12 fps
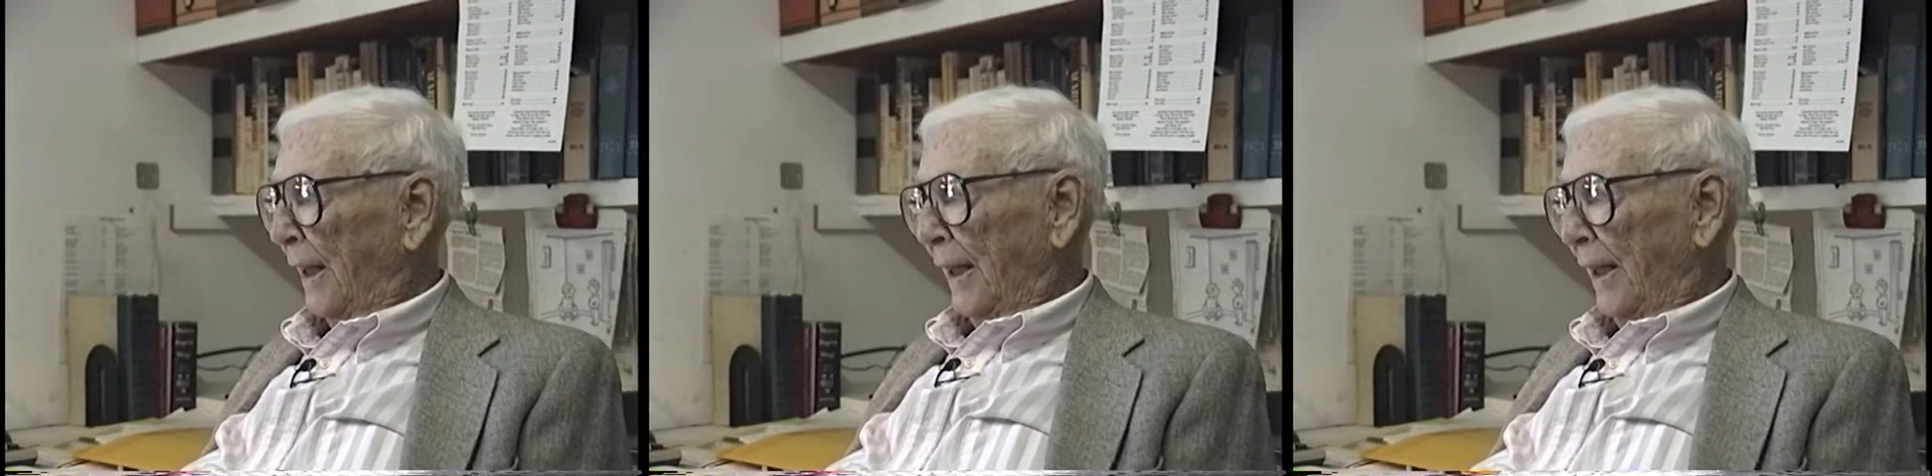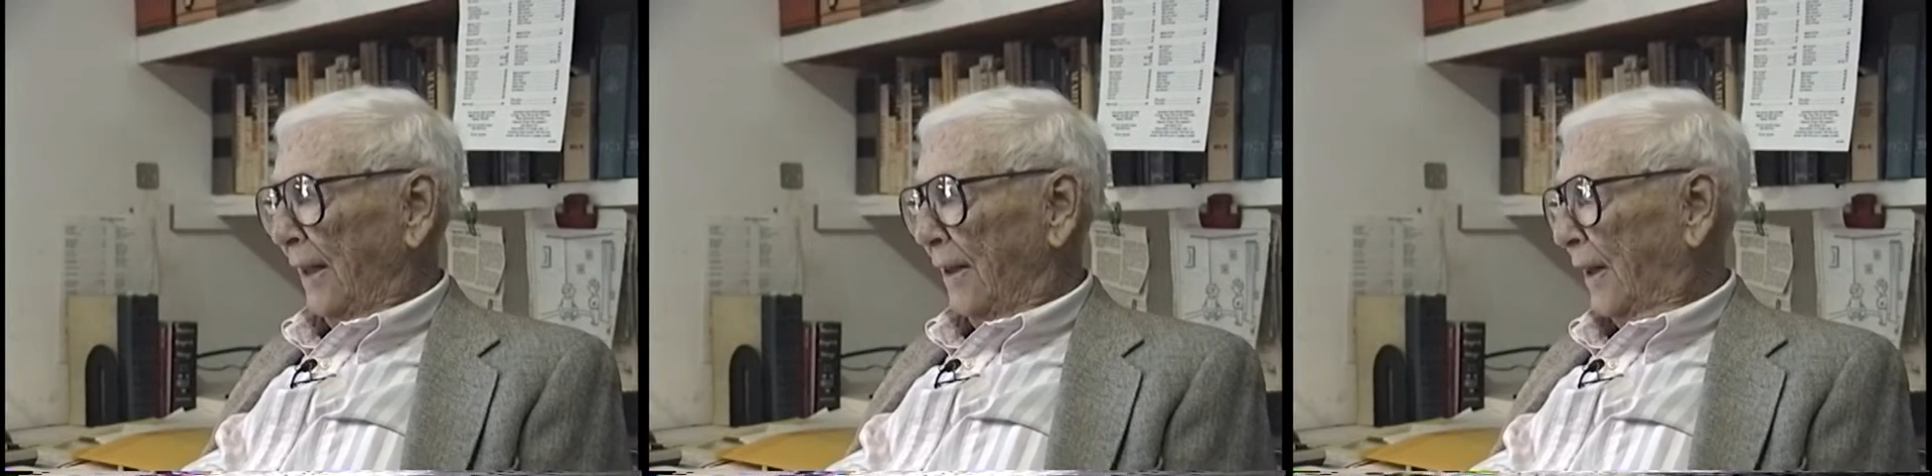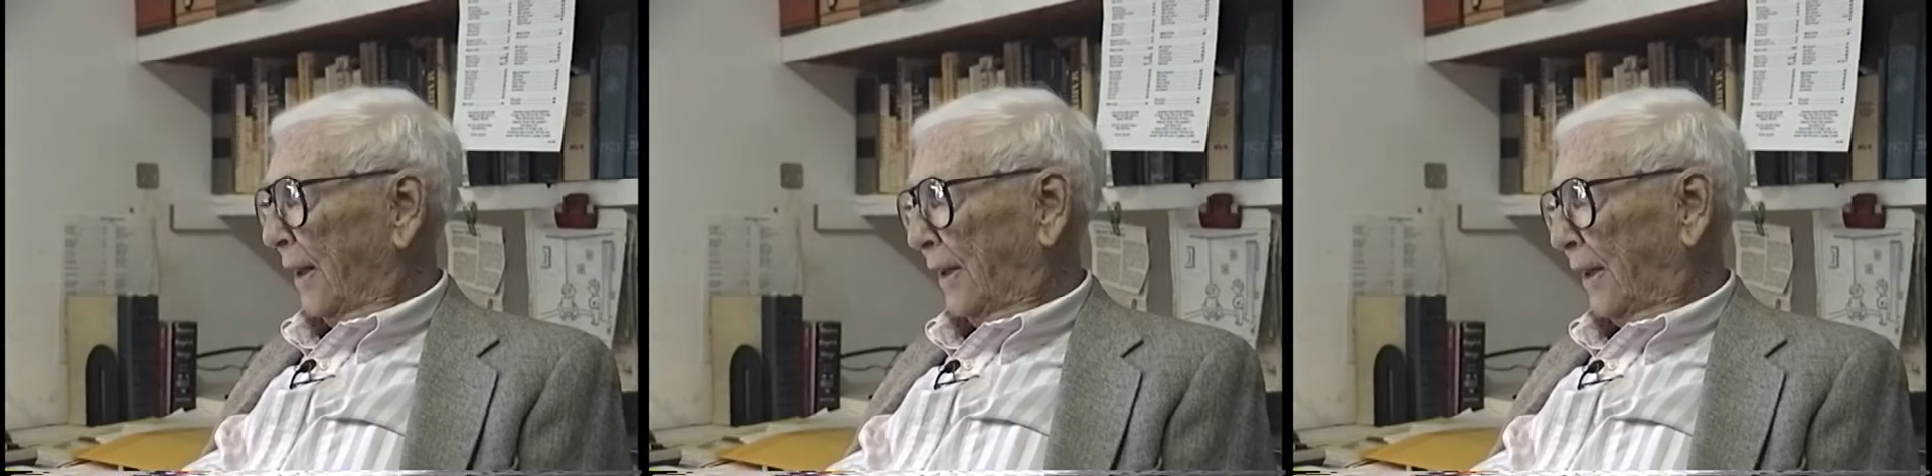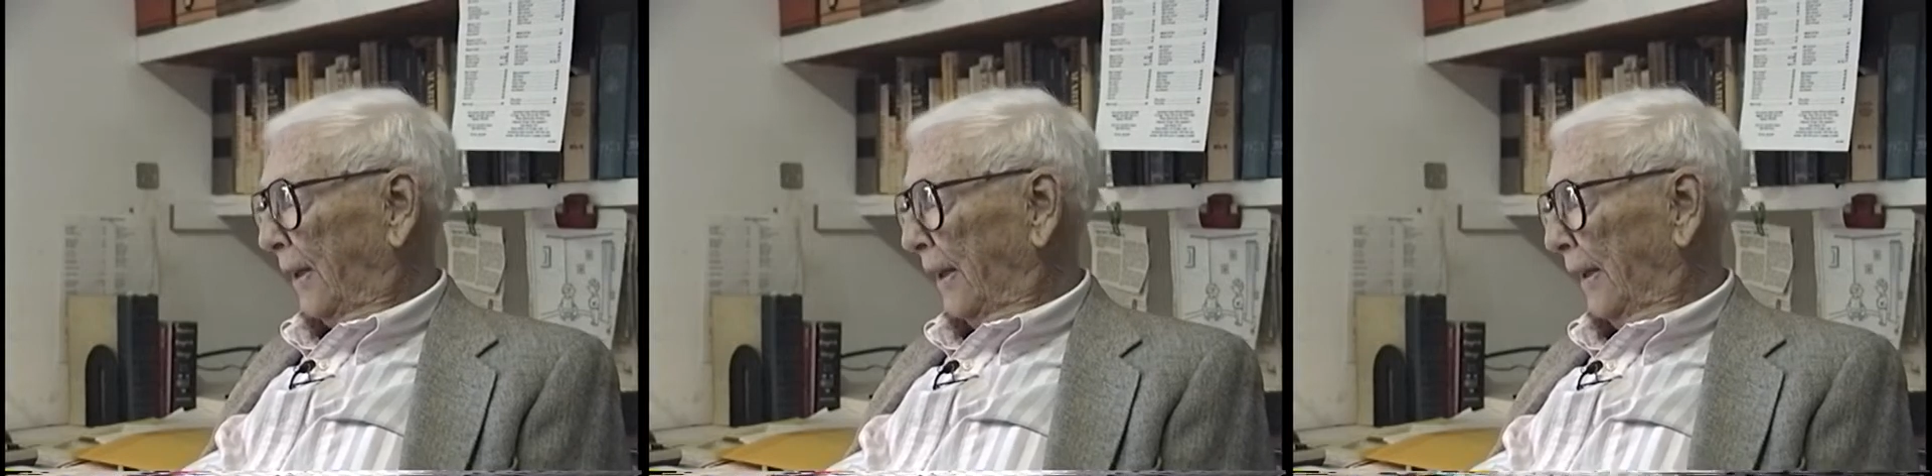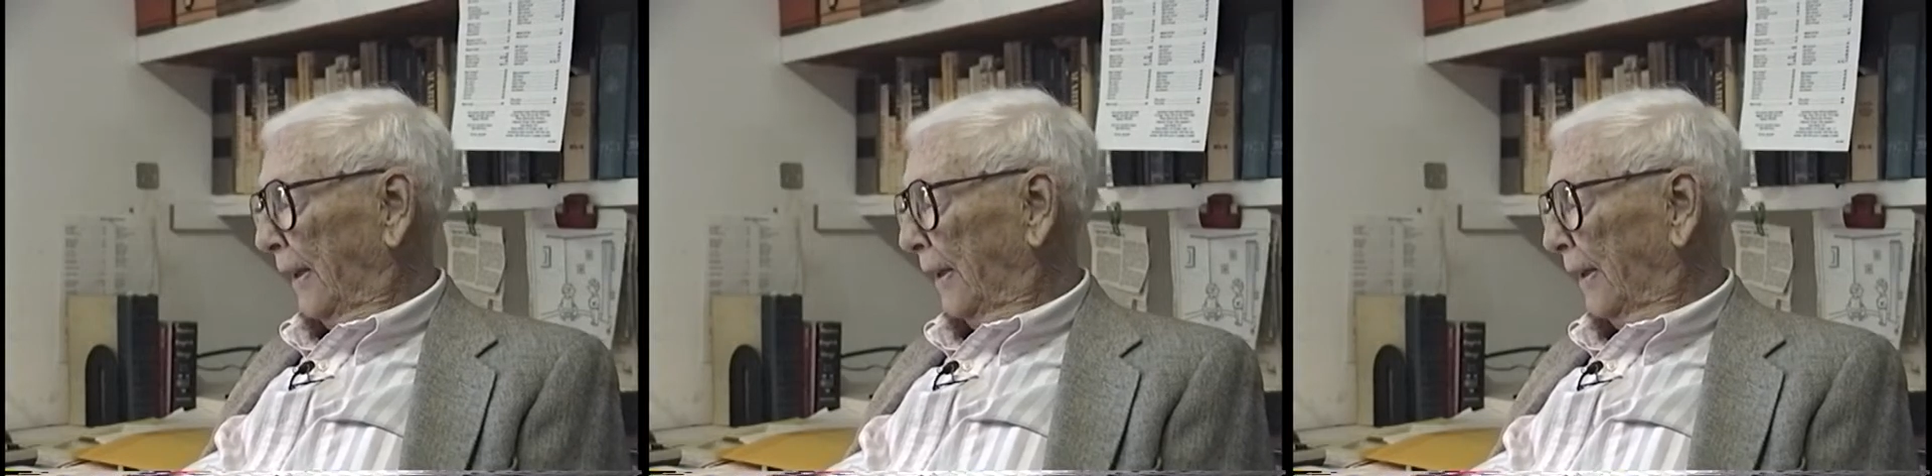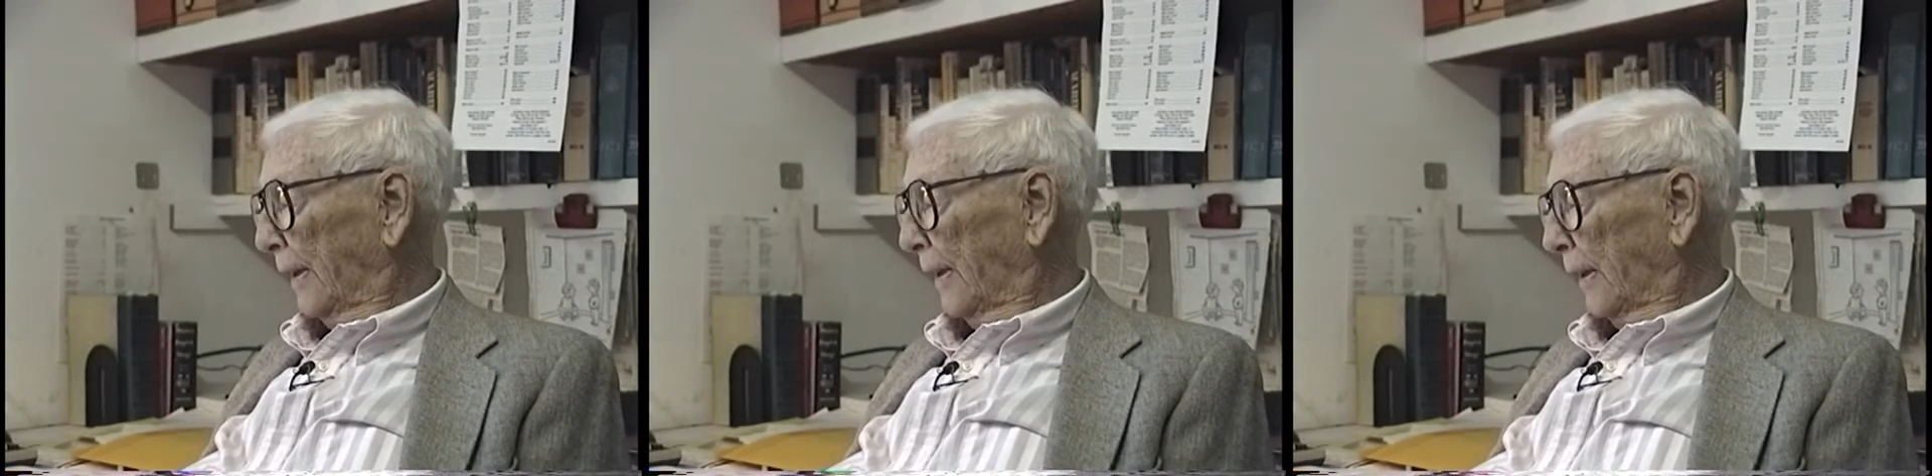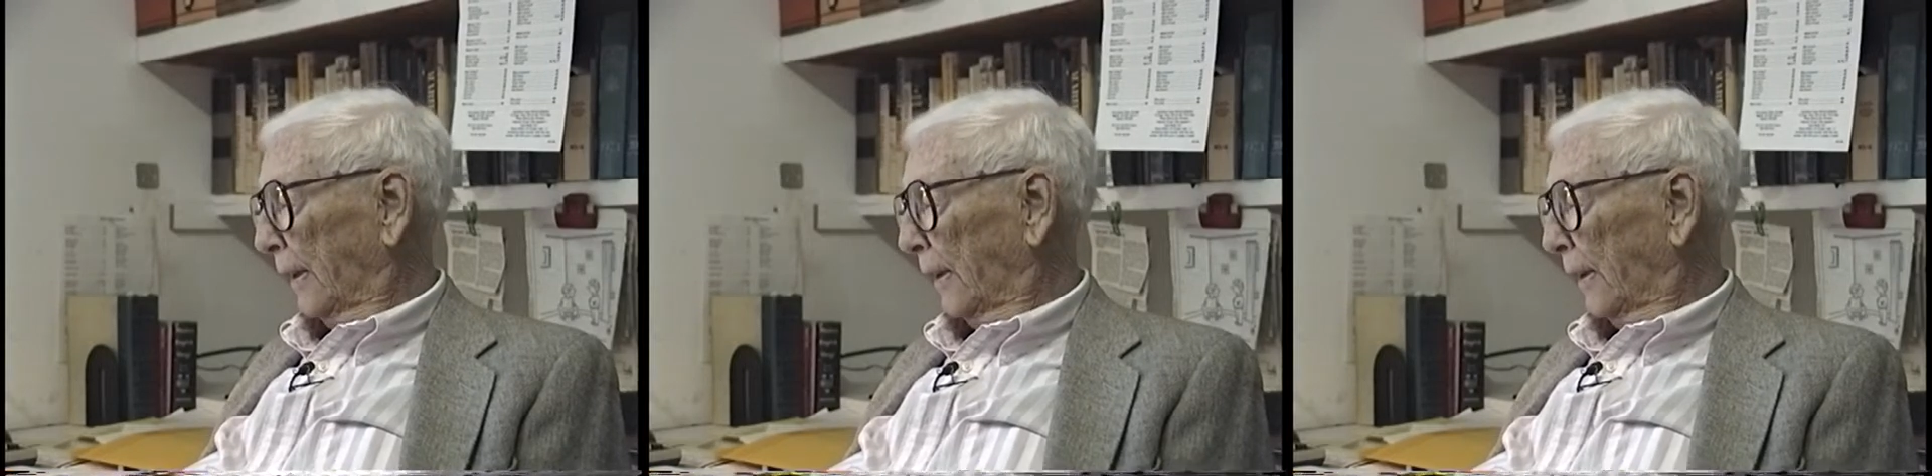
he just uh,